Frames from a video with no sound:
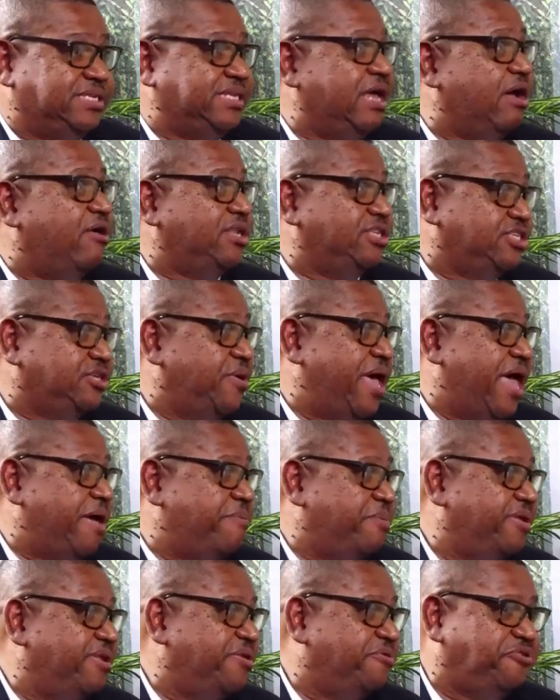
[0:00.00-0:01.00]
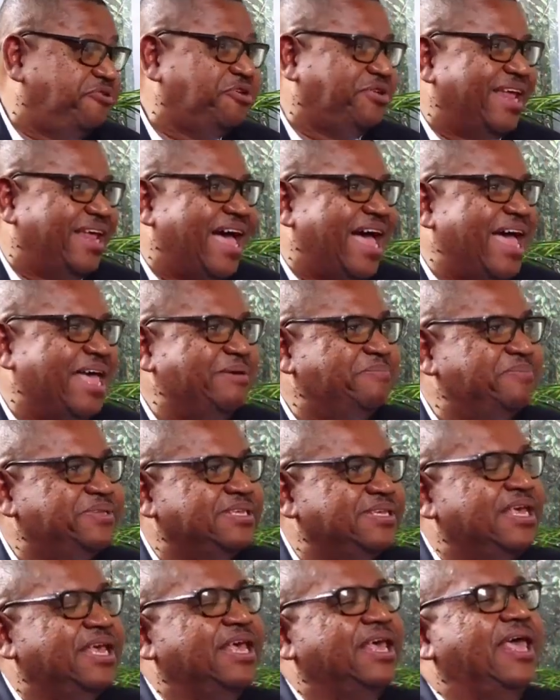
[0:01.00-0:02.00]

has also happened a few times,